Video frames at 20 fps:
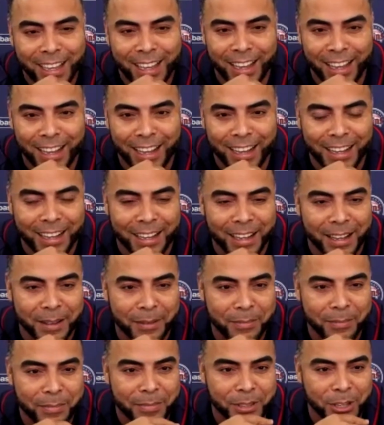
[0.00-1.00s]

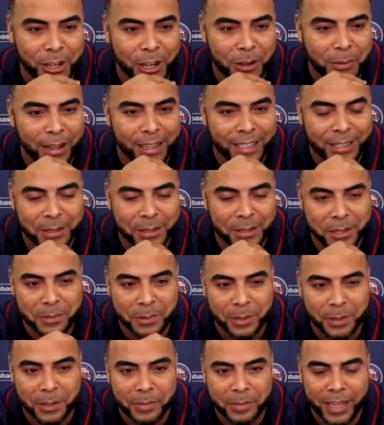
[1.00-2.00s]
Uh, though back threw the
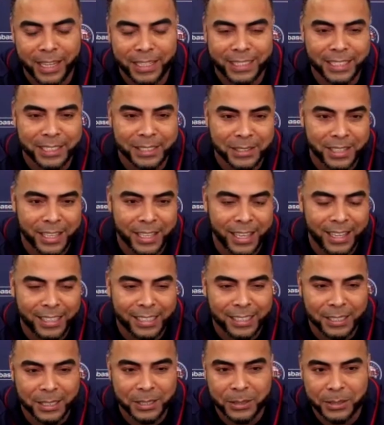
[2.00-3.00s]
ball amazing today.
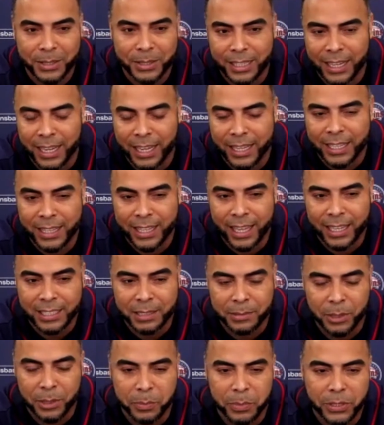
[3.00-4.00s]
So at the end of the day, it's
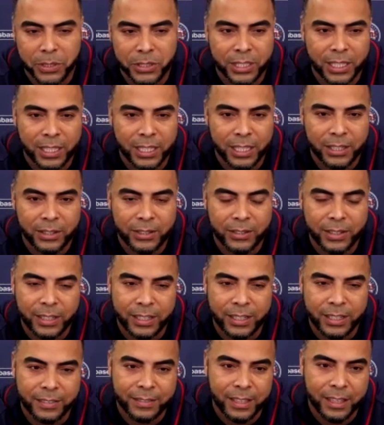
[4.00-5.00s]
about pitching. You know,
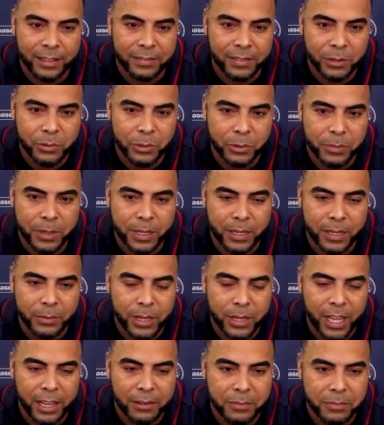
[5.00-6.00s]
um, definitely we be we
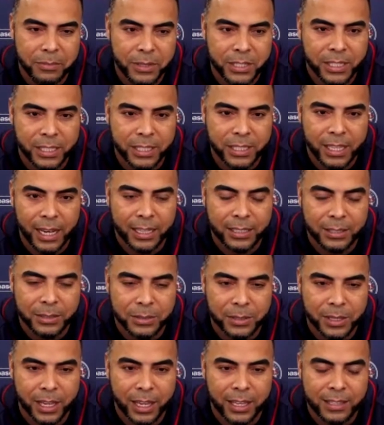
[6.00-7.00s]
haven't pitched in the last
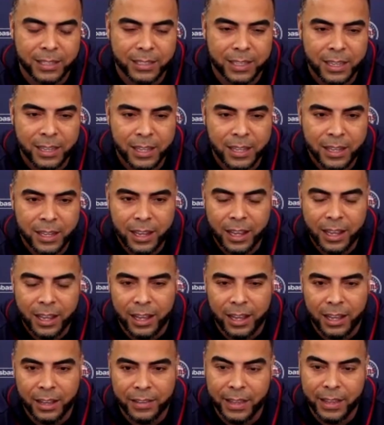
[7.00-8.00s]
two games,
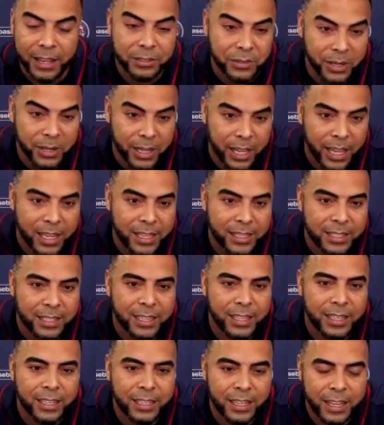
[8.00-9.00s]
uh, the last three games,
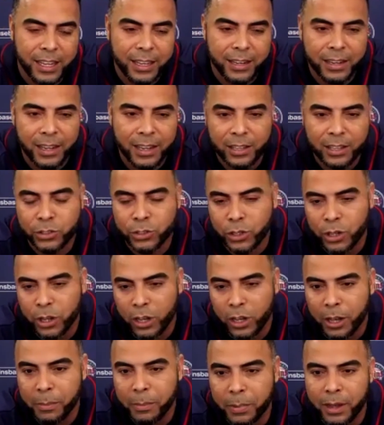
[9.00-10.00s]
and and, and show
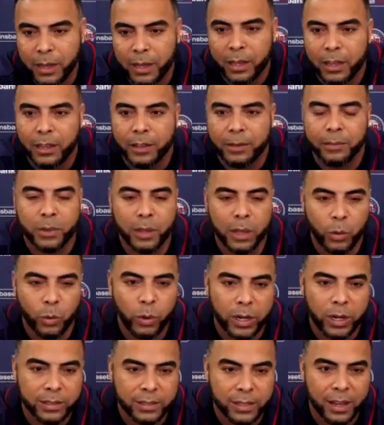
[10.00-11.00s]
up uh, the
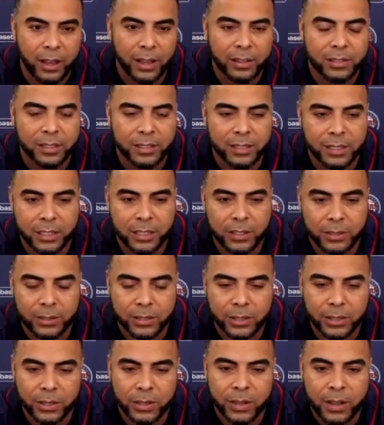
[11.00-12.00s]
winnings and losses. You know,
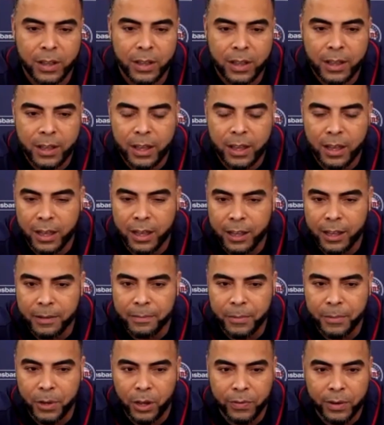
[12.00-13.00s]
so
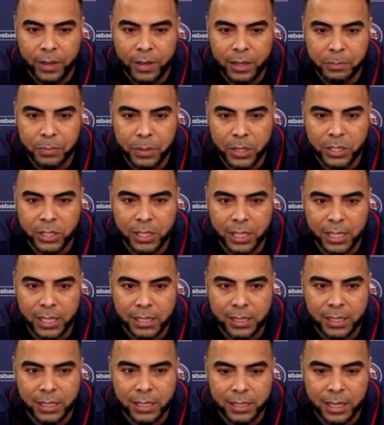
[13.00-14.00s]
um, hopefully pitching
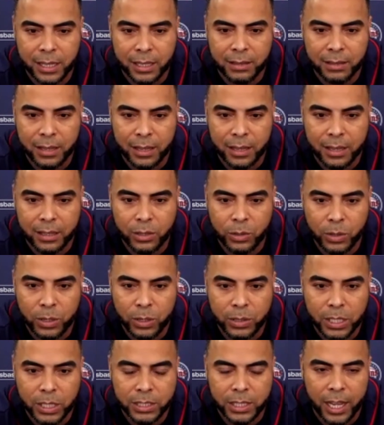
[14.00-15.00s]
is is keep uh,
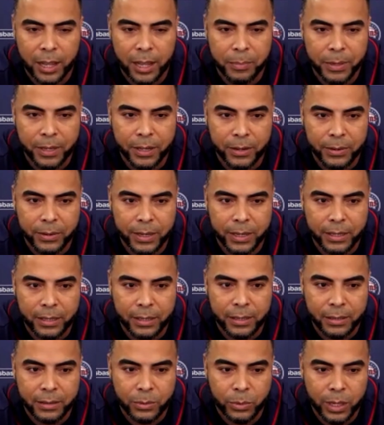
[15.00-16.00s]
doing the job. You know, and
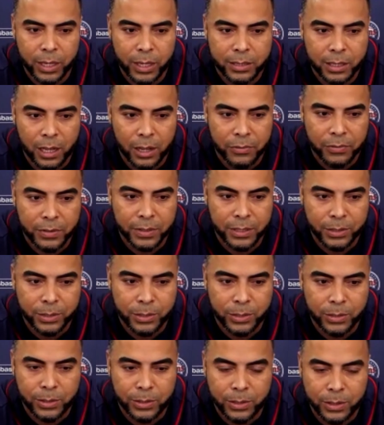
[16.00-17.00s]
we as our offense
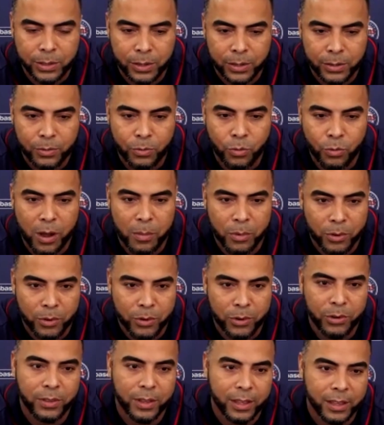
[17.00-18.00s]
score one more
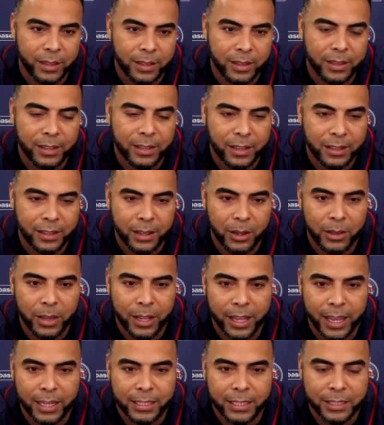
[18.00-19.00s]
run than than the other
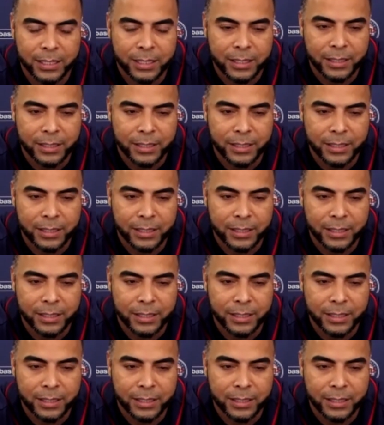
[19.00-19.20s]
guys.